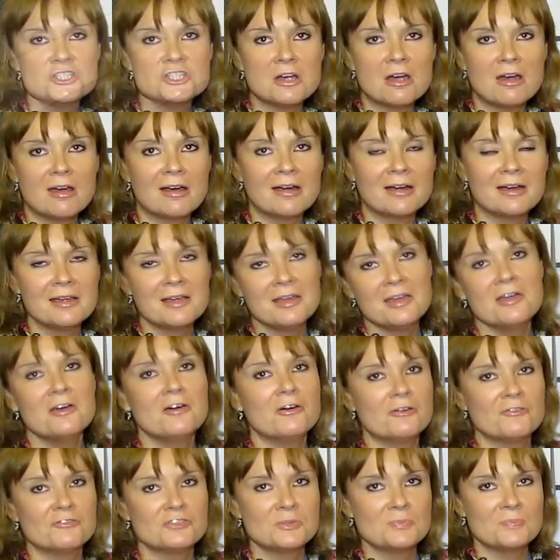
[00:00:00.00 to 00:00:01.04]
jar
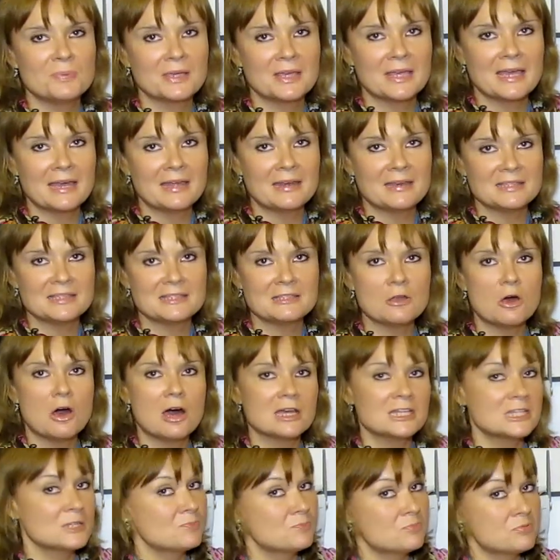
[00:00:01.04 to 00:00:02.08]
of spaghetti
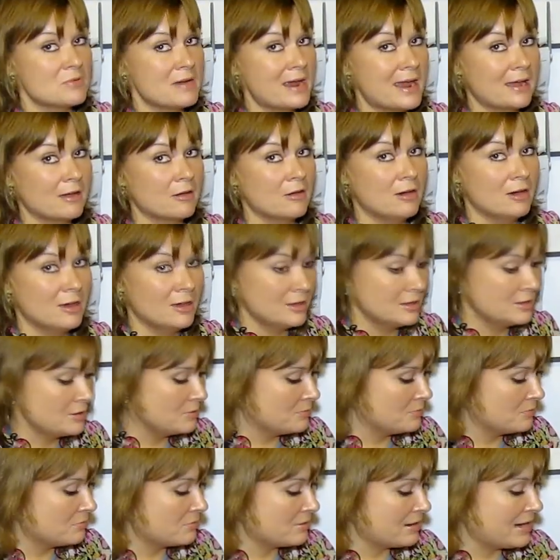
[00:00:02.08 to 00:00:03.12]
sauce, Prego
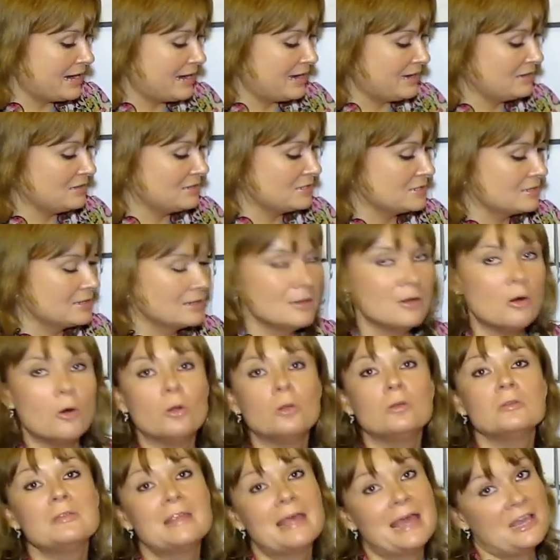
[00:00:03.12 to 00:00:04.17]
brand,
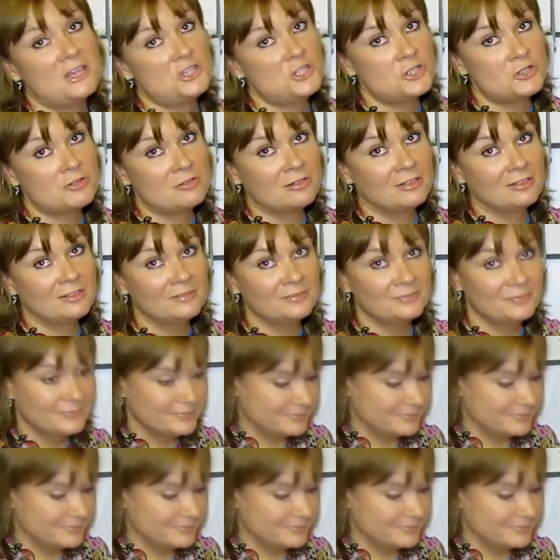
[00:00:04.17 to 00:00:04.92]
all natural.